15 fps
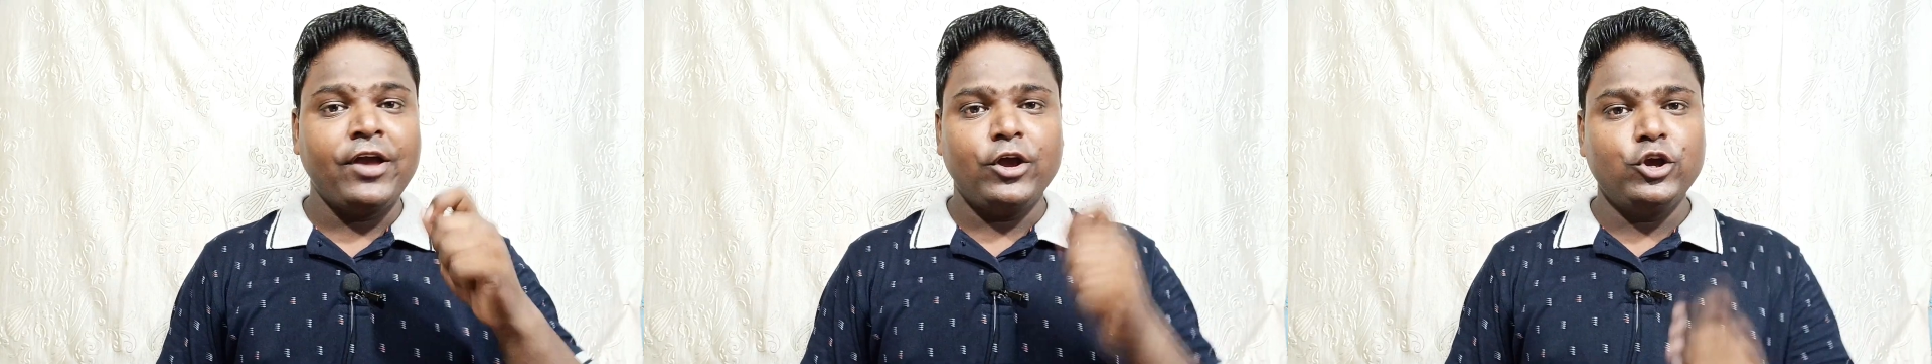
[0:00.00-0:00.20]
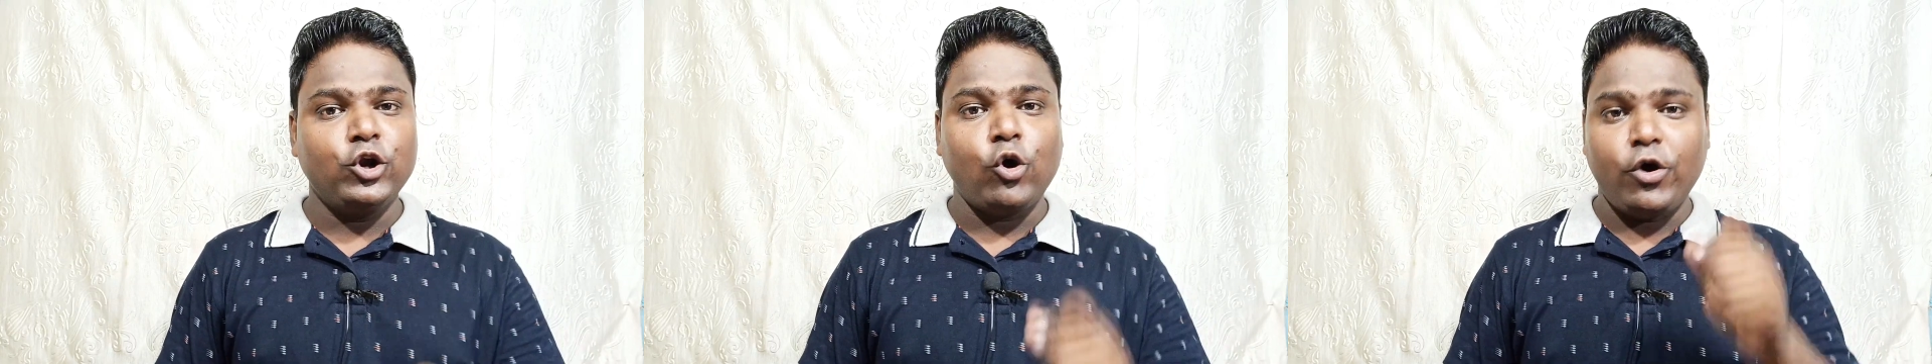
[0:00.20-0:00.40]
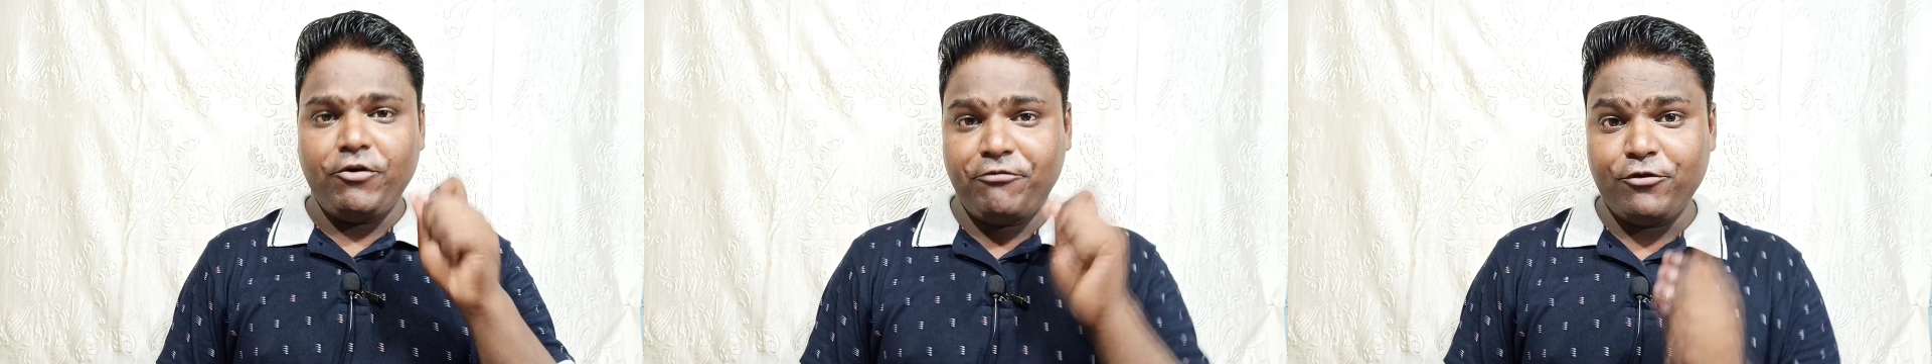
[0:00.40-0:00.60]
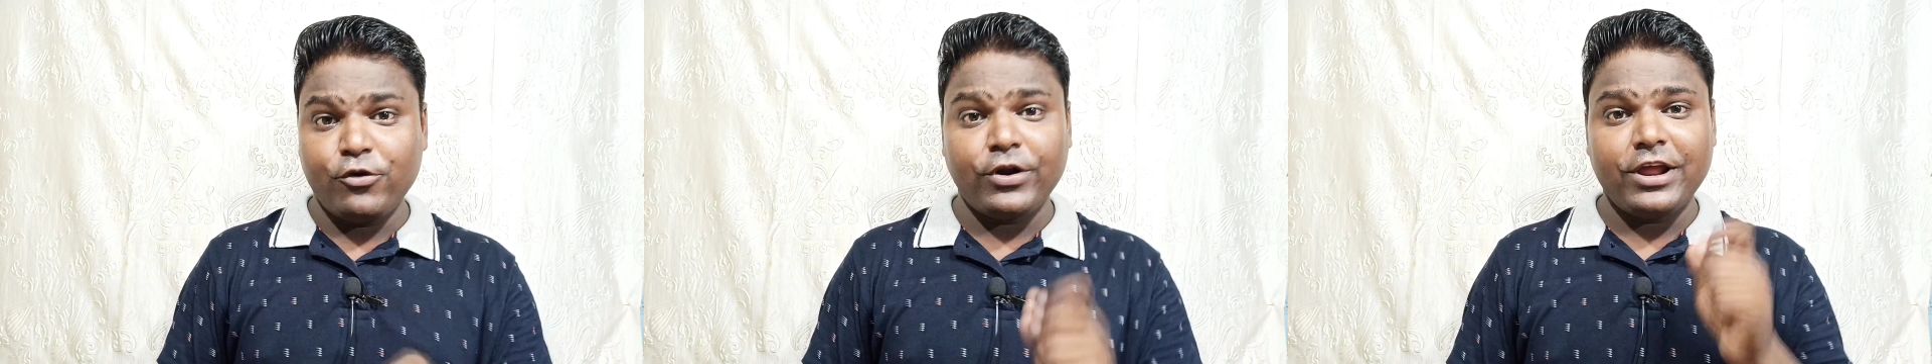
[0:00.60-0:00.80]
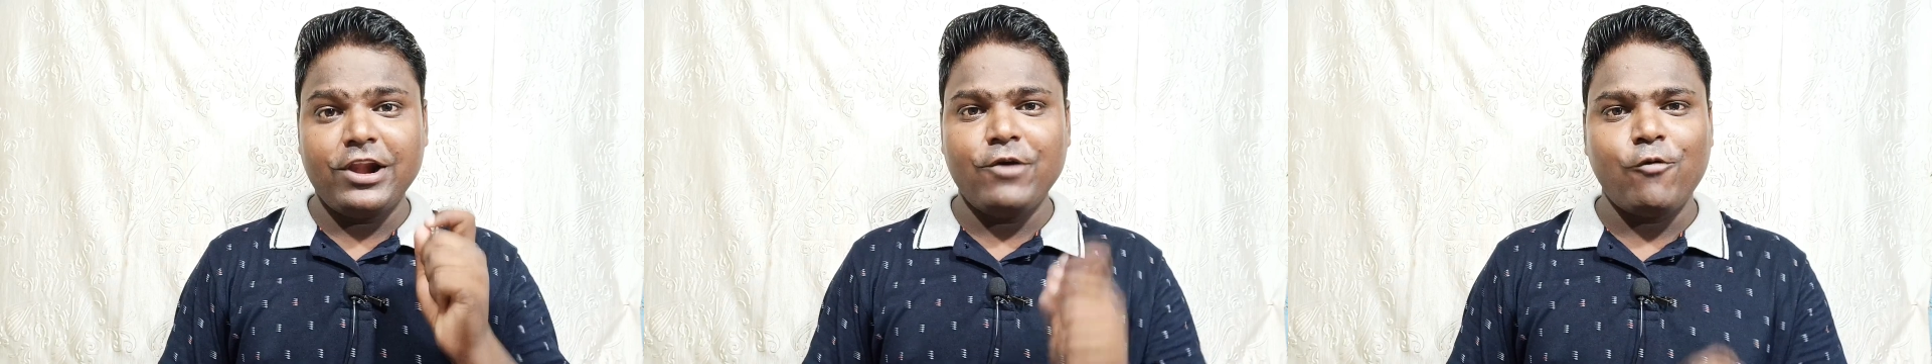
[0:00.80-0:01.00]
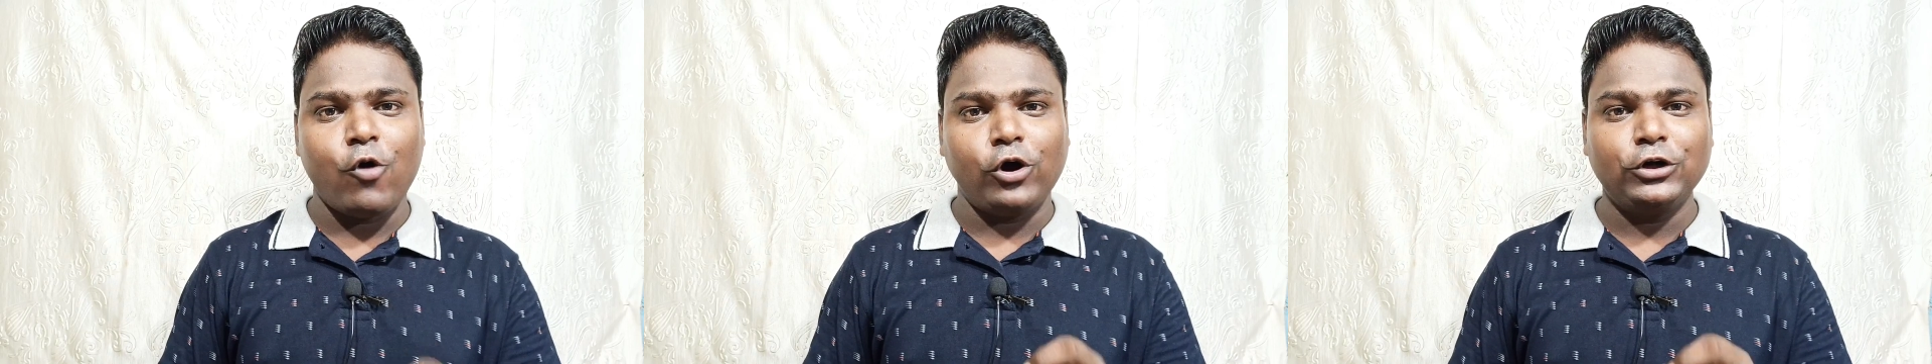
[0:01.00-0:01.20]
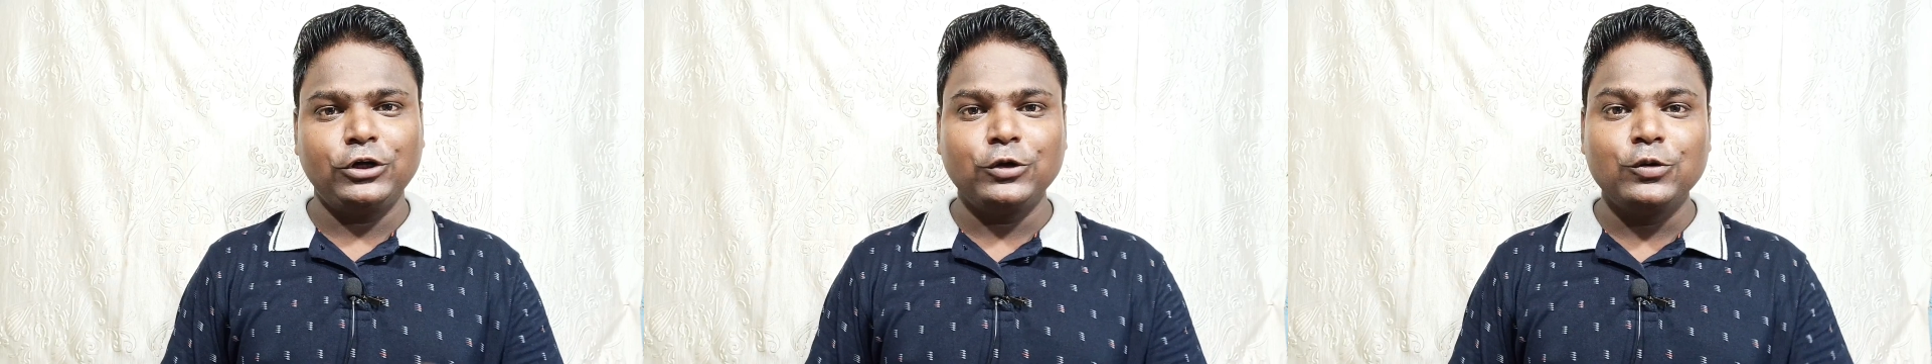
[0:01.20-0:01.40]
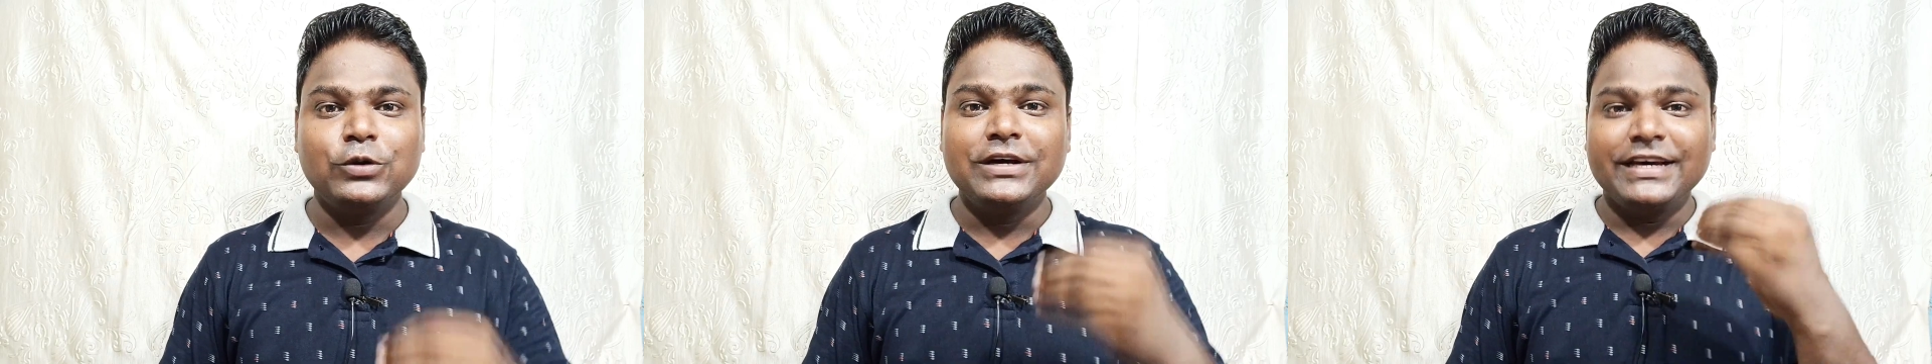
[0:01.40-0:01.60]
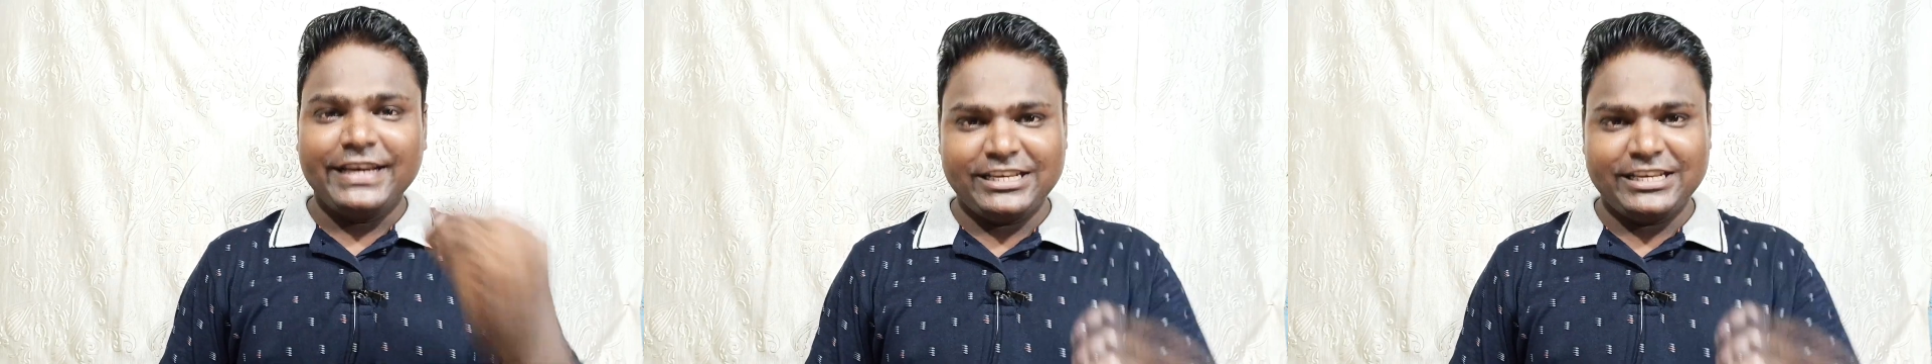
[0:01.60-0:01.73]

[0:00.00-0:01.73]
You know, if you really want to